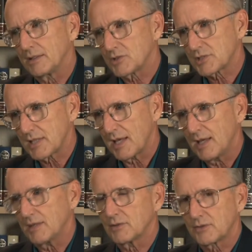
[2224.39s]
and
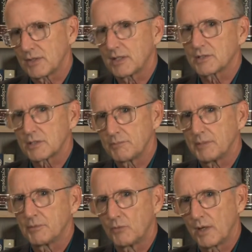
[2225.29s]
saying the things that
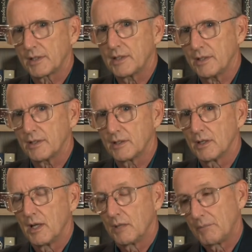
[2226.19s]
people want to
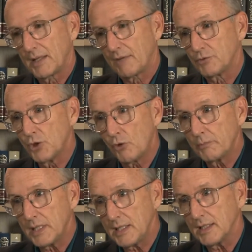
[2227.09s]
hear but have no
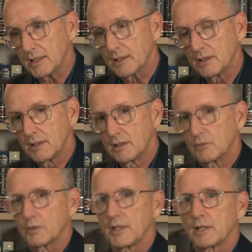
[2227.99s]
meaning
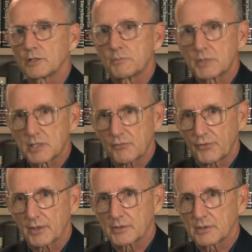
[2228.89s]
without
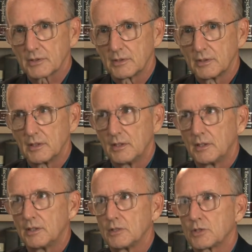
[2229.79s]
specifics.
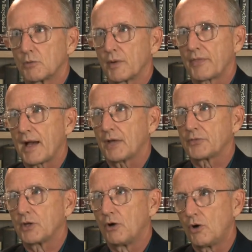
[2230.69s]
So
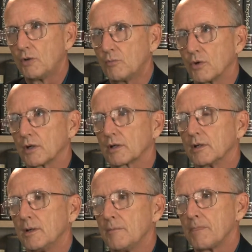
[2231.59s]
without the homework
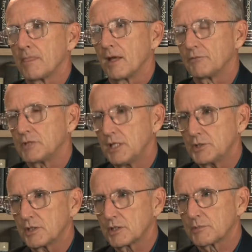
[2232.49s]
of
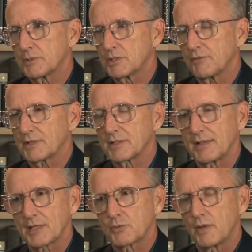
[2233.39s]
teaching the specifics,
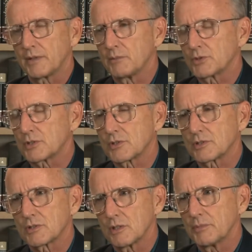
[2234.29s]
and that's why the most
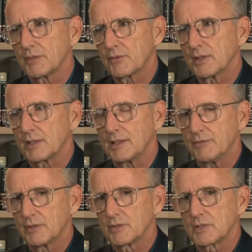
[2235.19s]
disturbing thing,
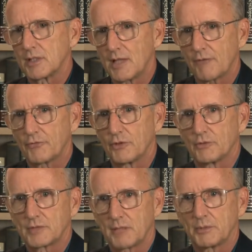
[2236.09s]
even as a nephew
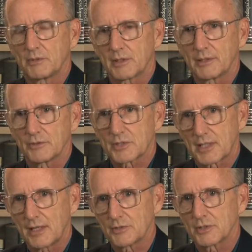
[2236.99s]
of W. Cleon
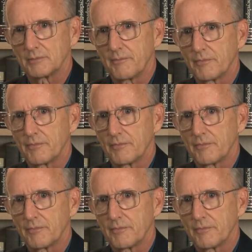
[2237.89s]
Skousen,